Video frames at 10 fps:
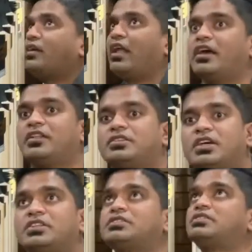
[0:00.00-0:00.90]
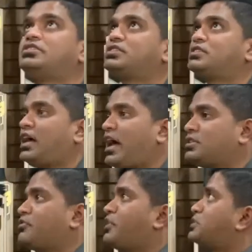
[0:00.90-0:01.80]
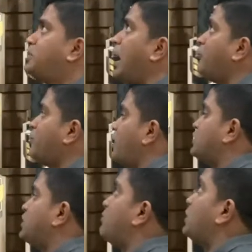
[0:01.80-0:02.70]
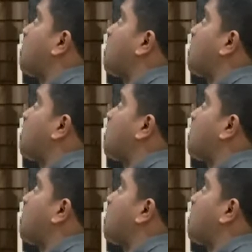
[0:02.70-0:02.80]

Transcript: Like it's just as if everything is done by the